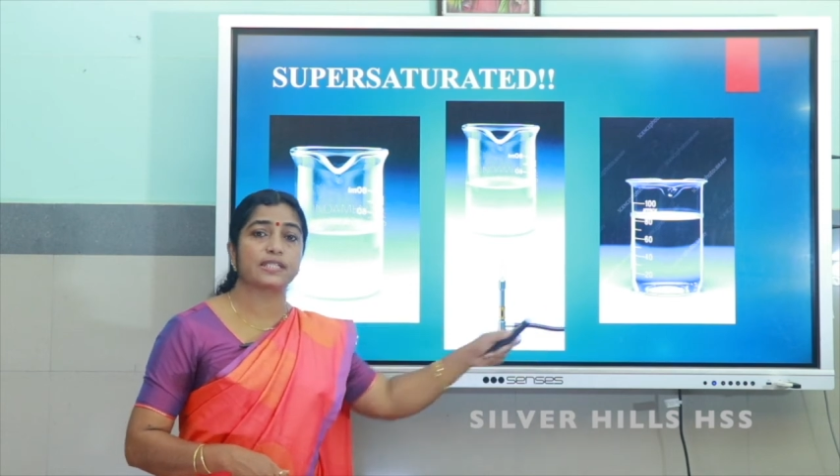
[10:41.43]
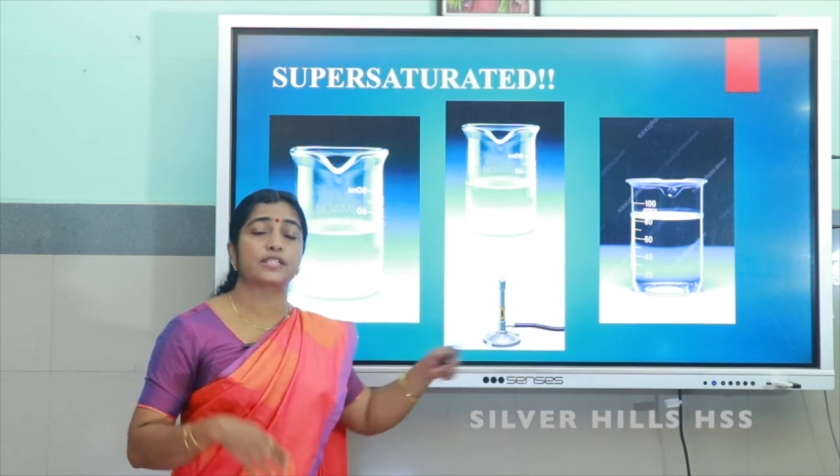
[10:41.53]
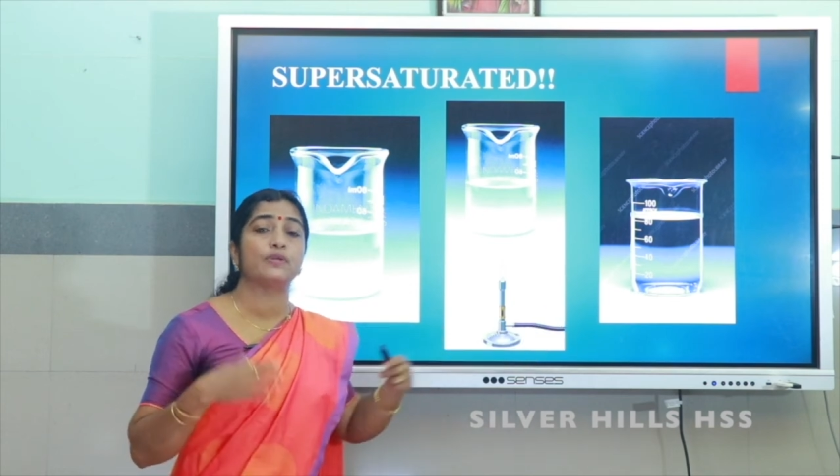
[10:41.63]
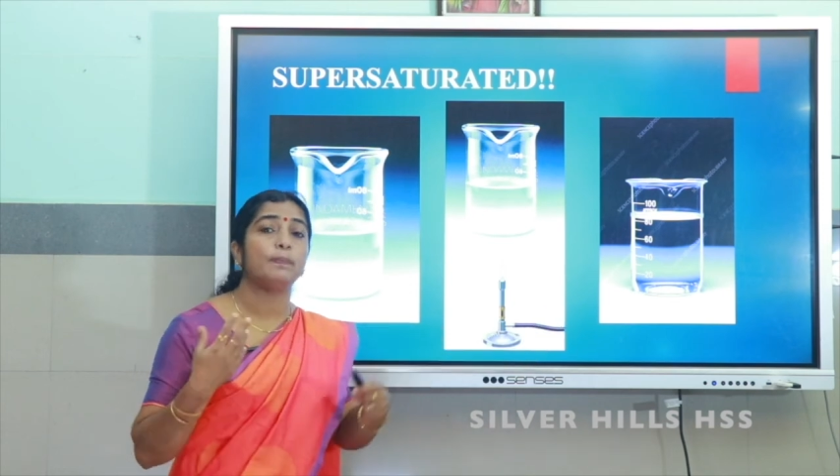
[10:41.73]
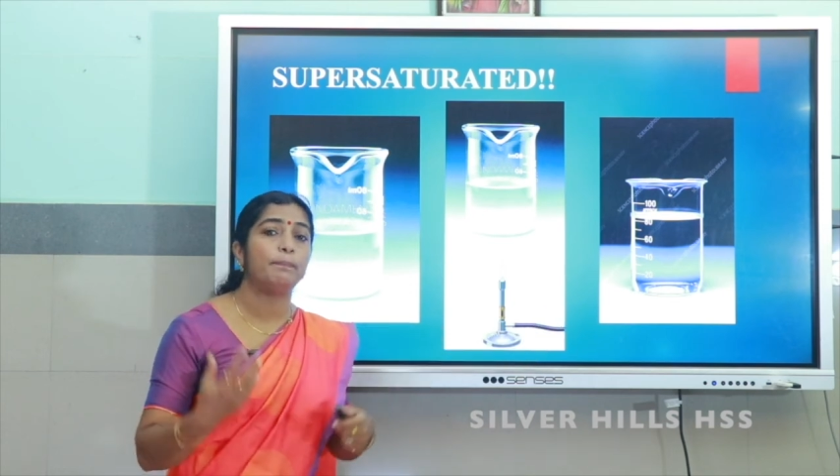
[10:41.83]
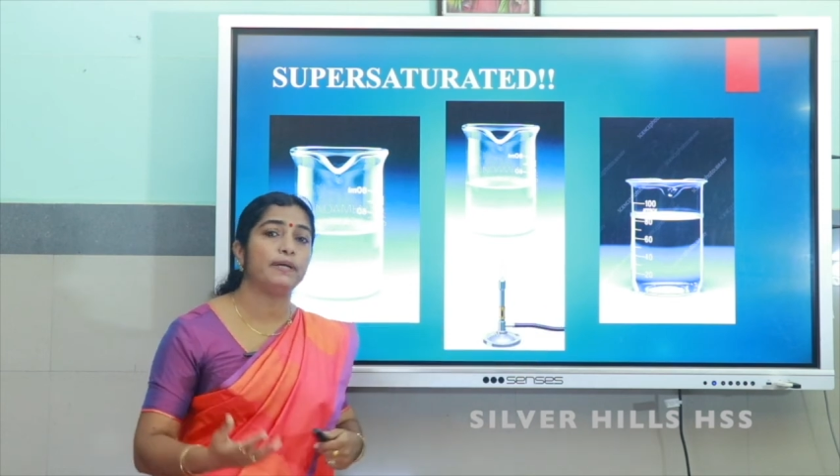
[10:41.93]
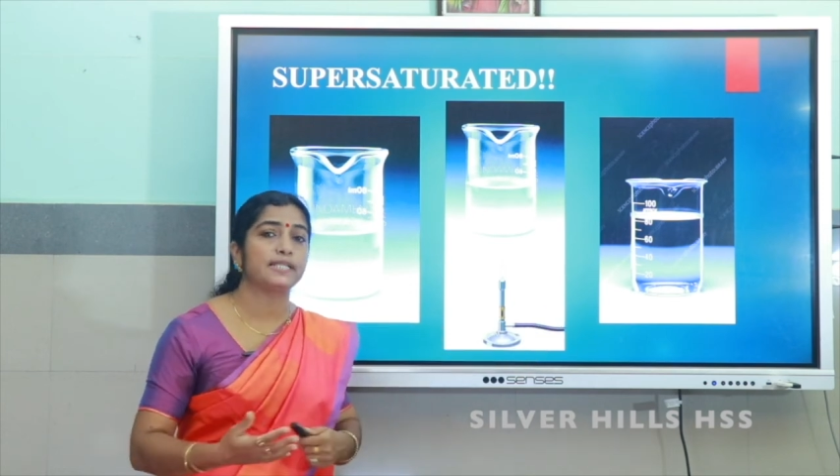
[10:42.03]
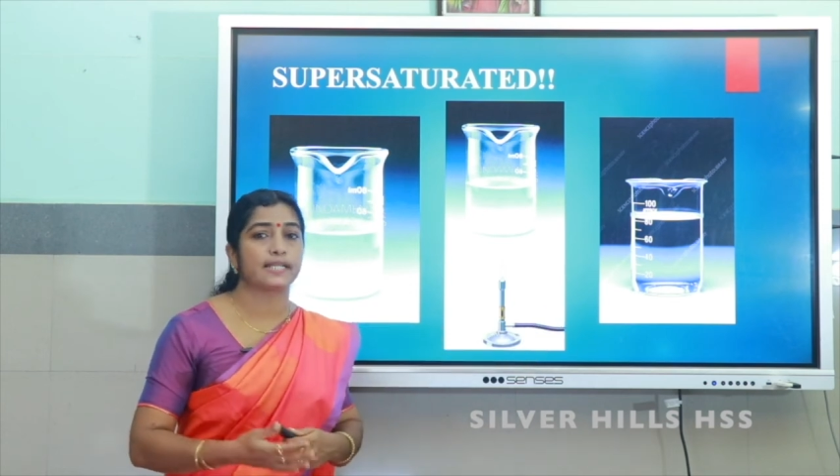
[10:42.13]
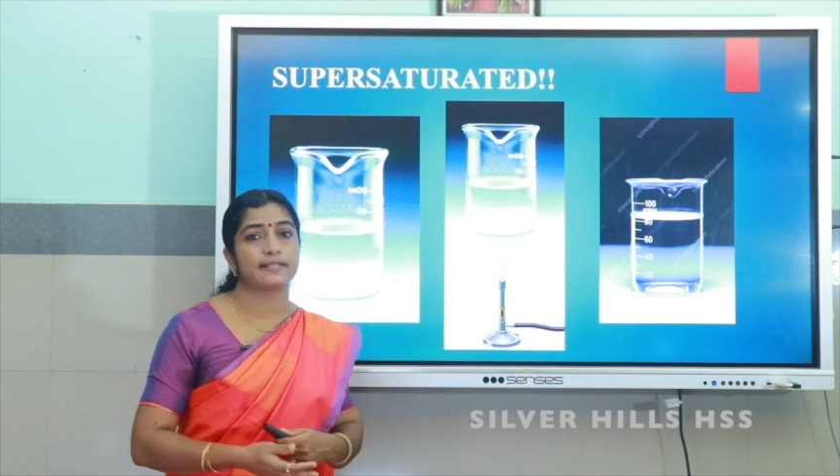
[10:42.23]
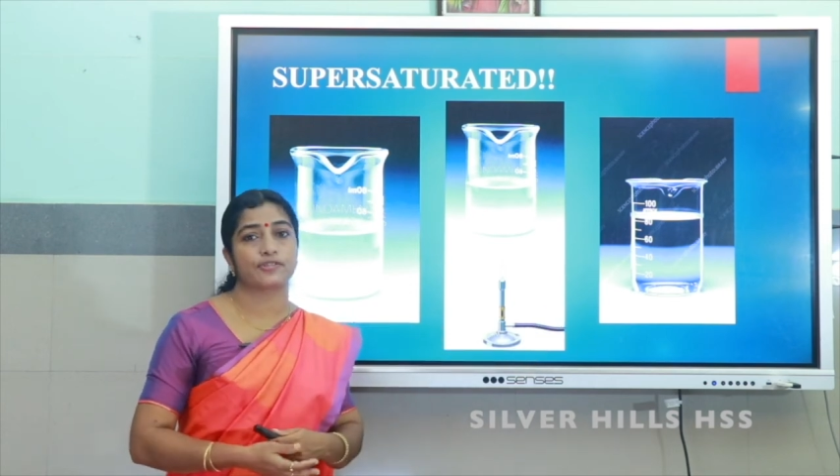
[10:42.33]

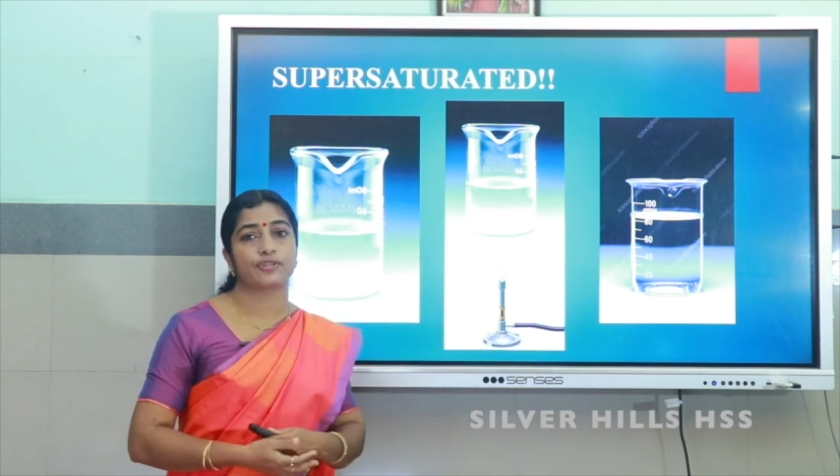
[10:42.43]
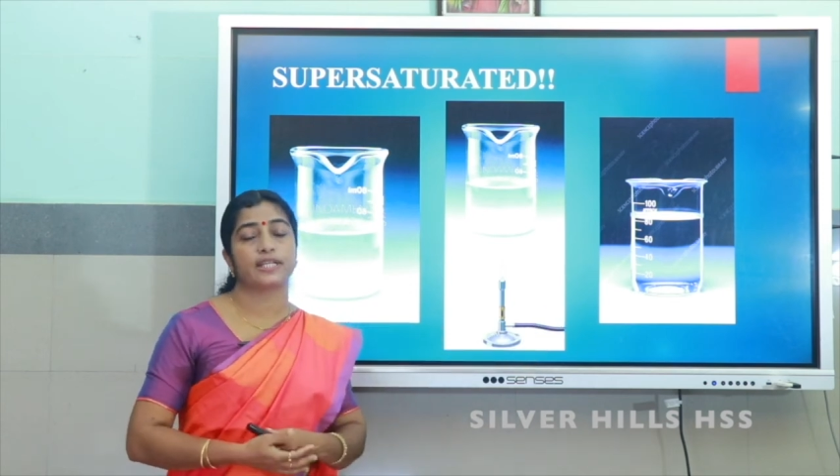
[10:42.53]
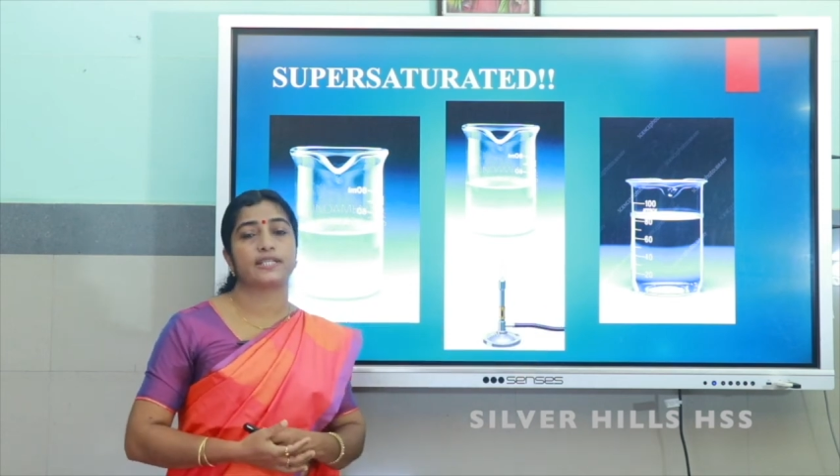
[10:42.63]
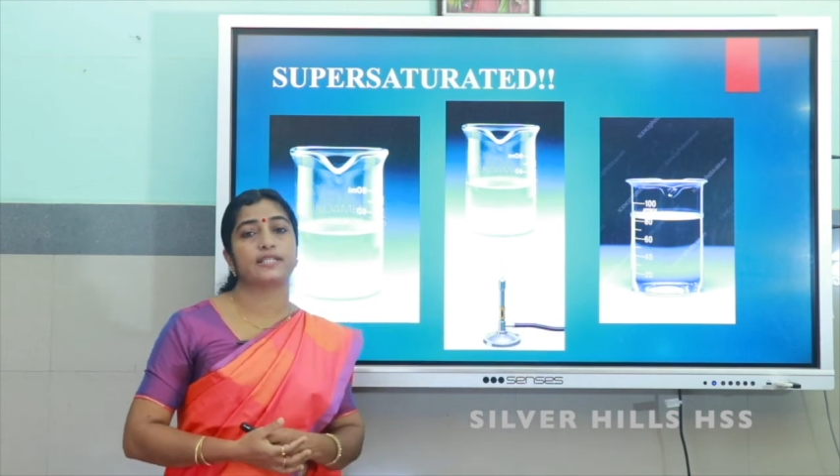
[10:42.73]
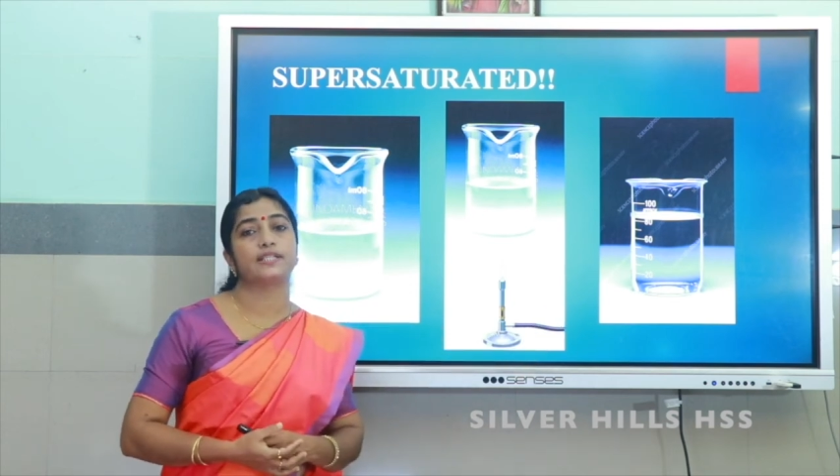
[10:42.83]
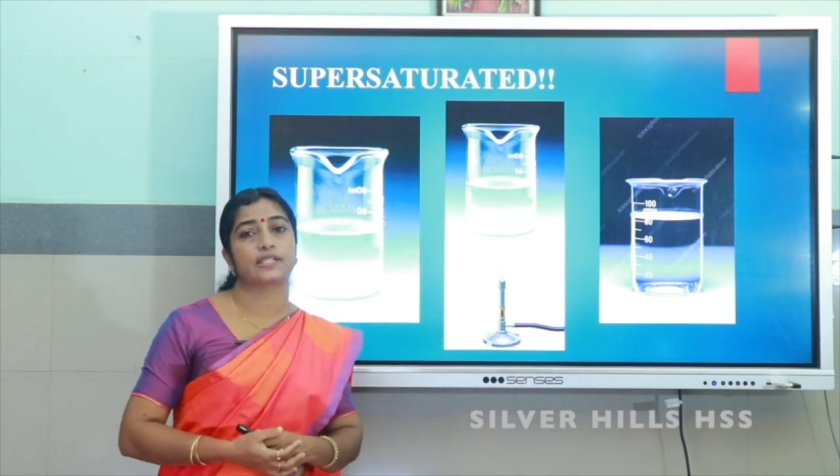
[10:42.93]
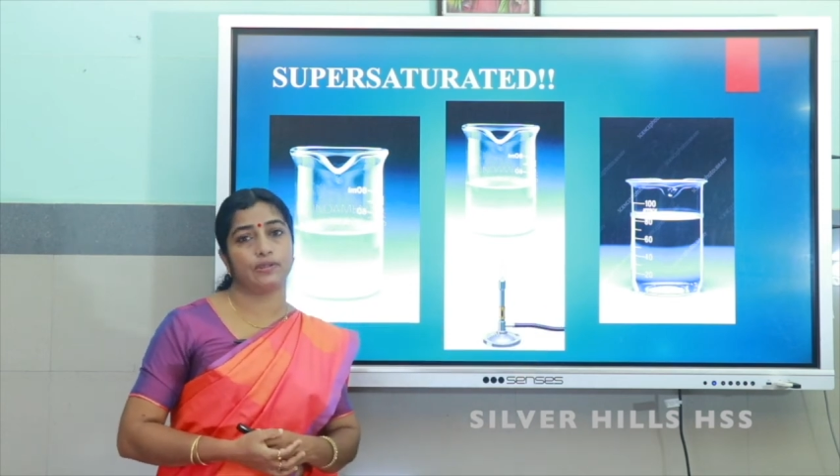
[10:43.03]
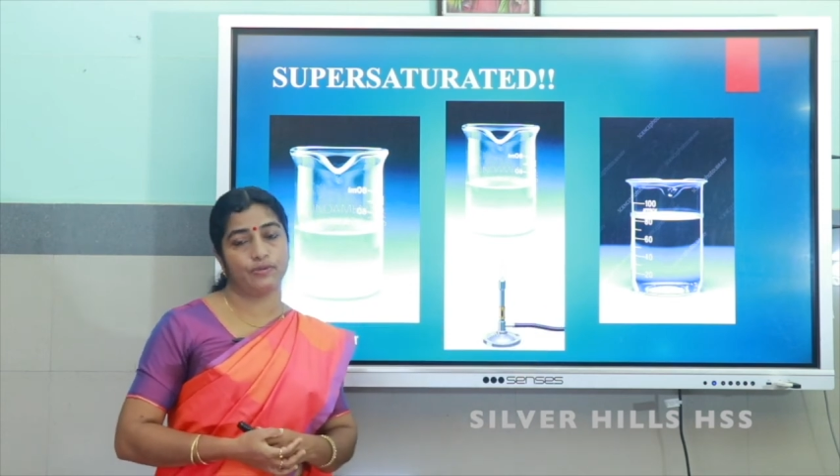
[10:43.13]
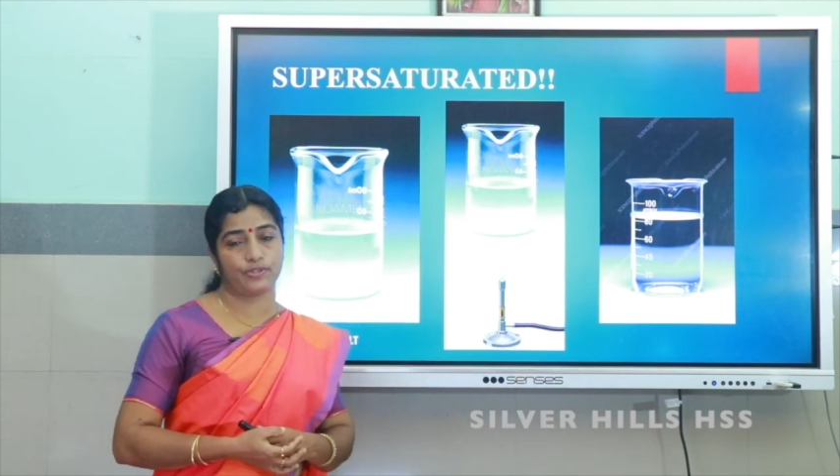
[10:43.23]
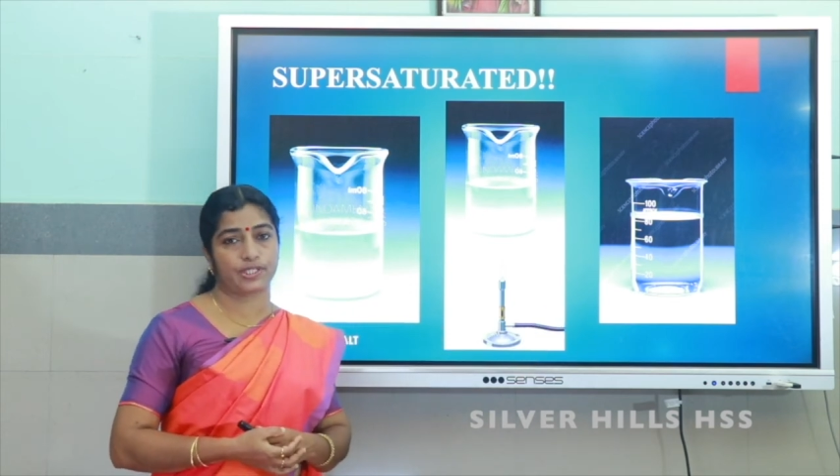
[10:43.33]
supersaturated
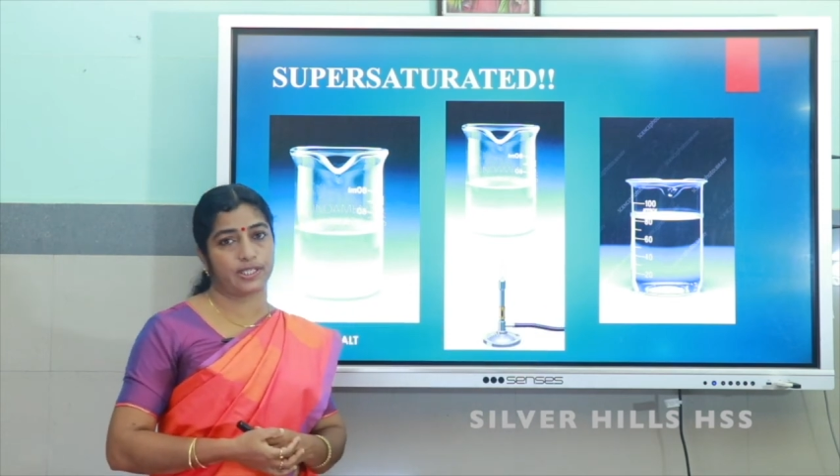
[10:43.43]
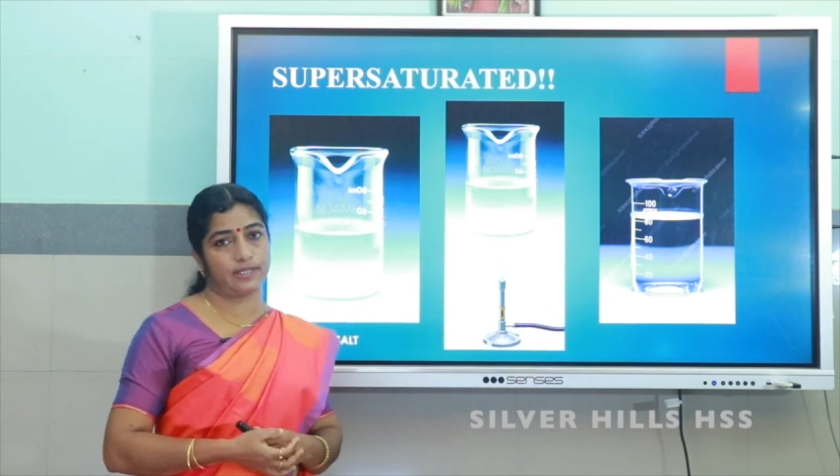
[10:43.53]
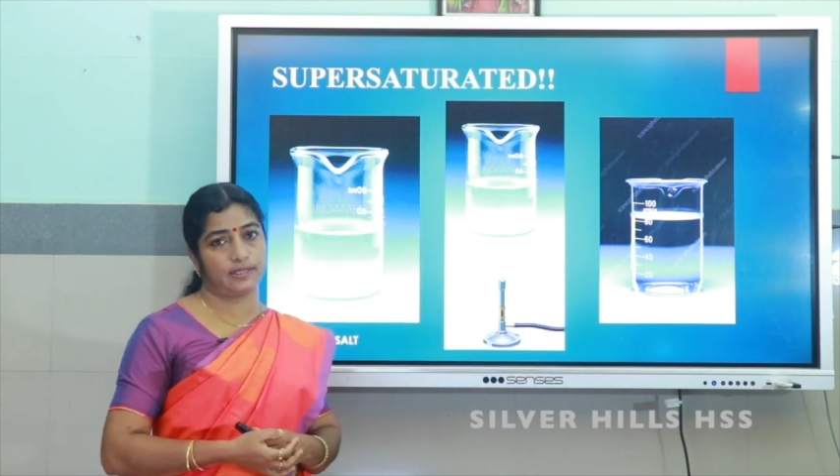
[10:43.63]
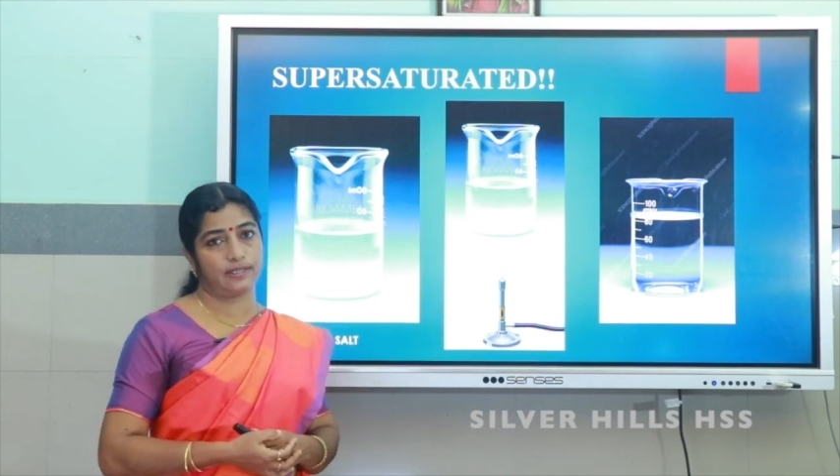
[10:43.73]
solution.